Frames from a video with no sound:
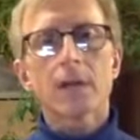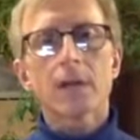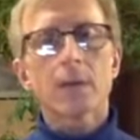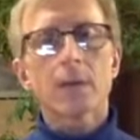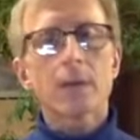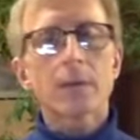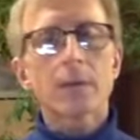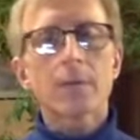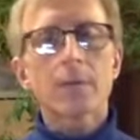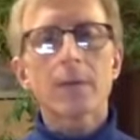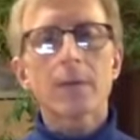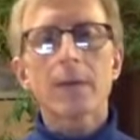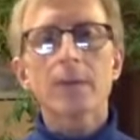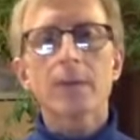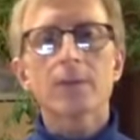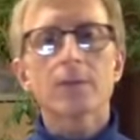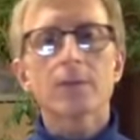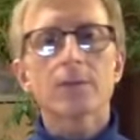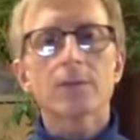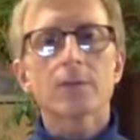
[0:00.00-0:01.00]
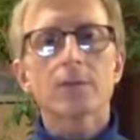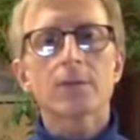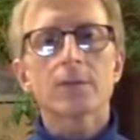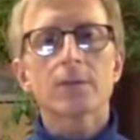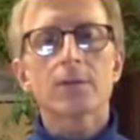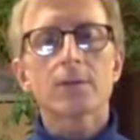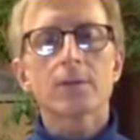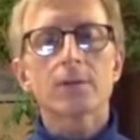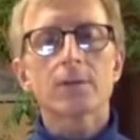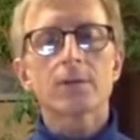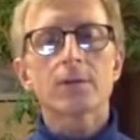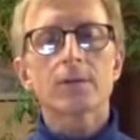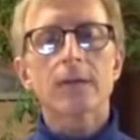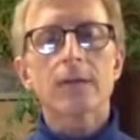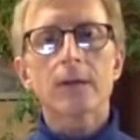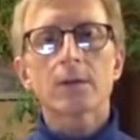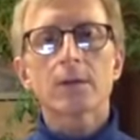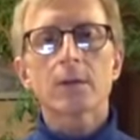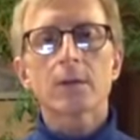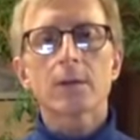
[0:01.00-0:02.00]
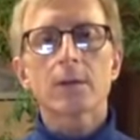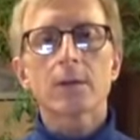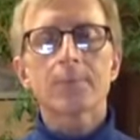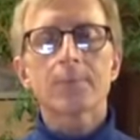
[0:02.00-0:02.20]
We can mail it to you, or you can download it.